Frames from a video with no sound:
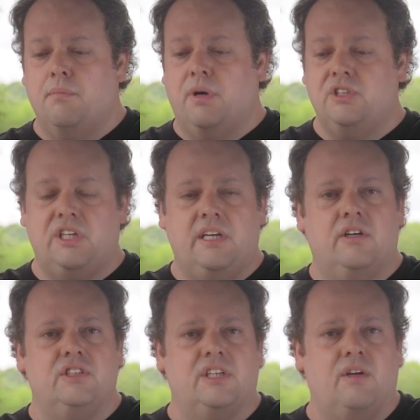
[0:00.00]
Bunjie
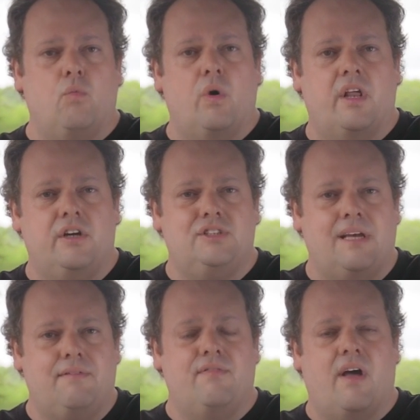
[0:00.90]
here is a
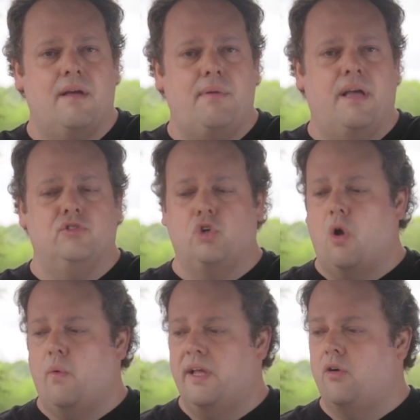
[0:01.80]
175 pound
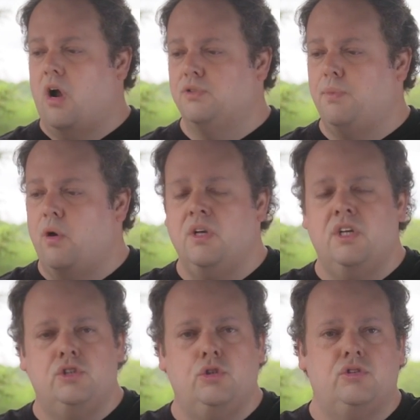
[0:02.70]
draw weight crossbow.
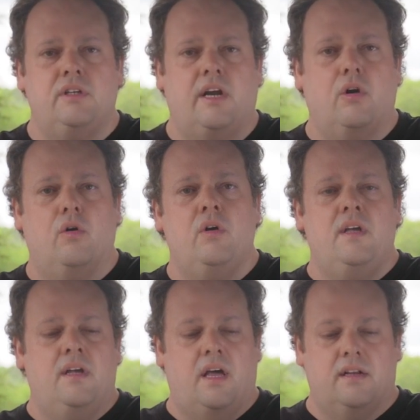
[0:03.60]
Shoots an arrow
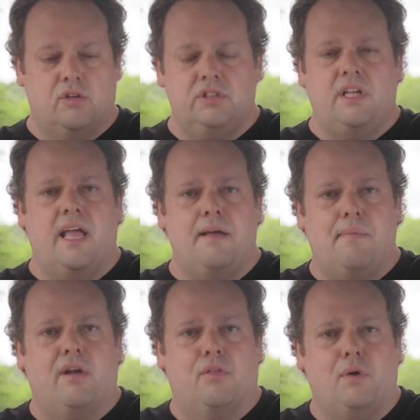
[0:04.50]
on a good day
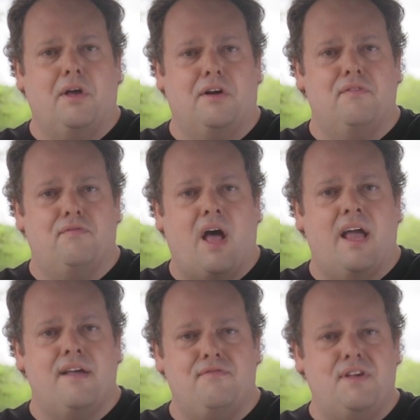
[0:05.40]
about a
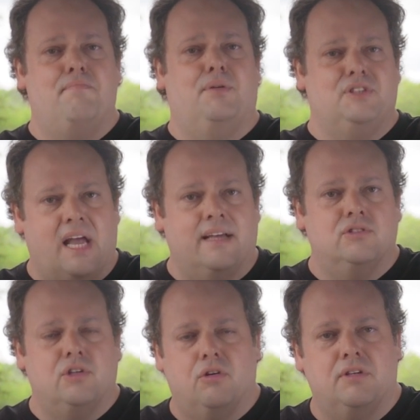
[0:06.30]
305 feet per
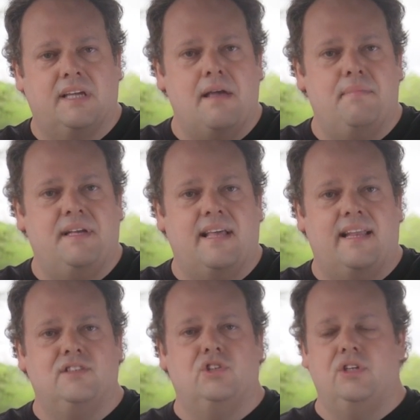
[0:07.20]
second. So you can't beat
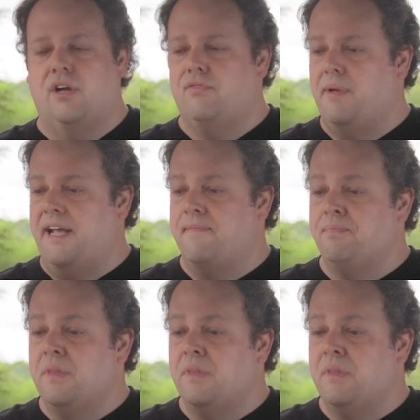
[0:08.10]
that. That's good enough for me.